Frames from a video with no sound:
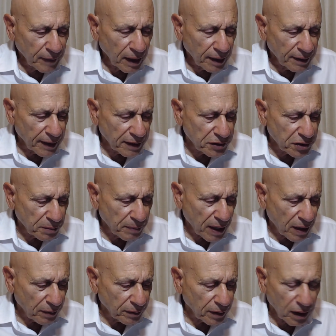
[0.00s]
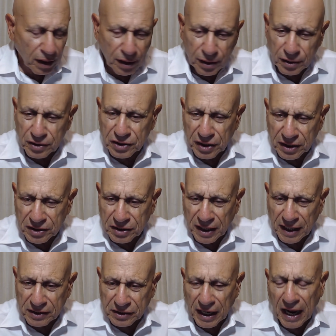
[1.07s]
That's about 106
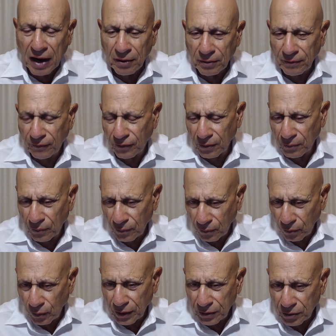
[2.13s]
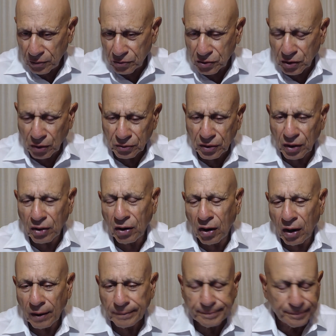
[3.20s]
days out from when you sold the
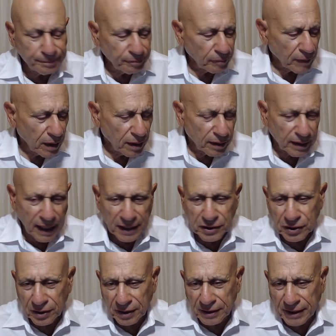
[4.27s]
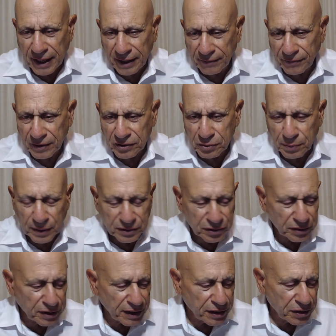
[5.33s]
call. Actually, the date of this
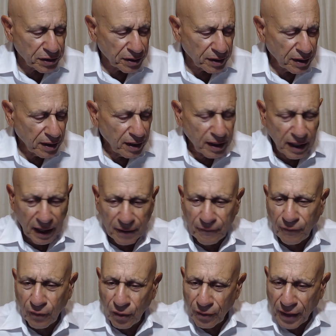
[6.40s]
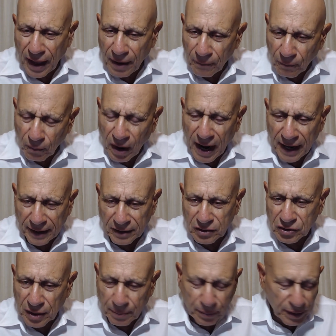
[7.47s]
presentation. And for that right,
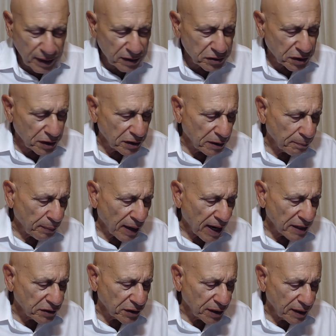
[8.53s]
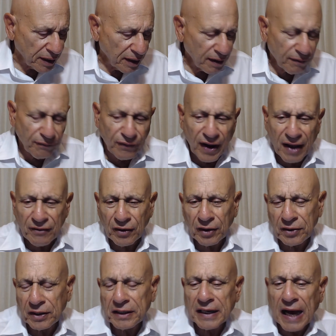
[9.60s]
somebody is going to deposit
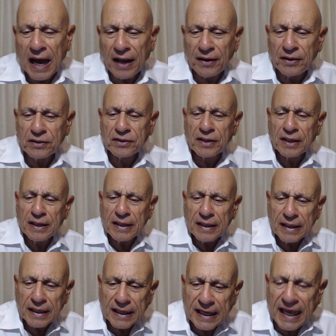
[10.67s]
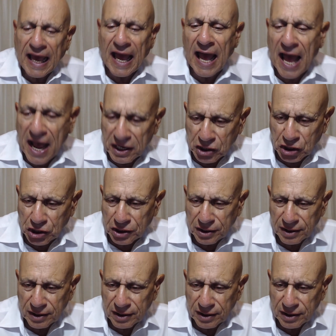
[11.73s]
$500 cash